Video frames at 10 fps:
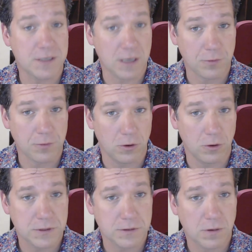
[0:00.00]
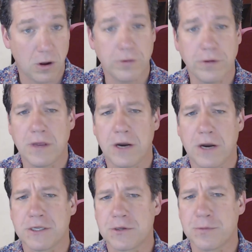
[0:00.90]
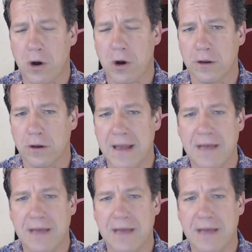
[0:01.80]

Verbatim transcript: subgroups, although they are smaller